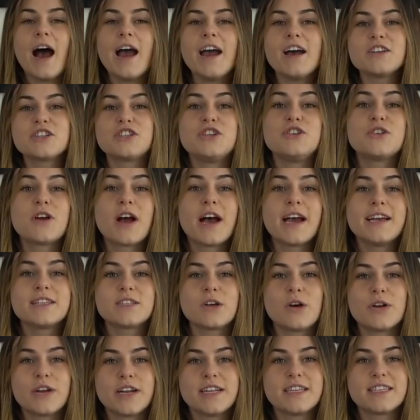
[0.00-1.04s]
I asked you guys
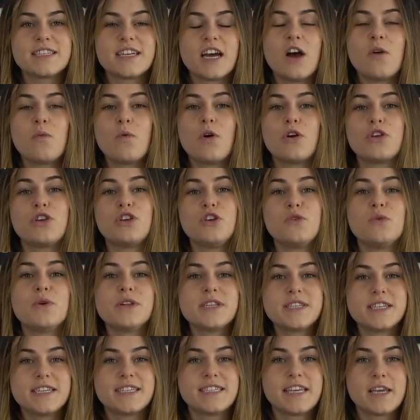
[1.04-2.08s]
on Insta what you
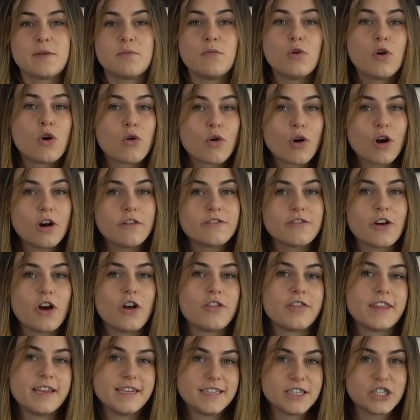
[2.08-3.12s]
wanted to see more of
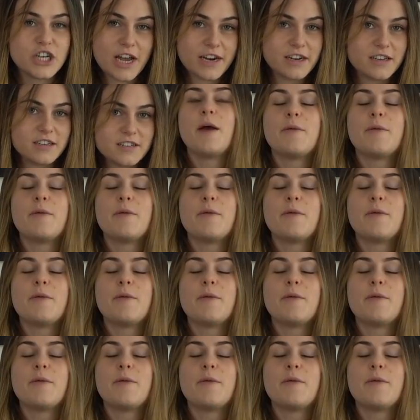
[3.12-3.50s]
on this channel.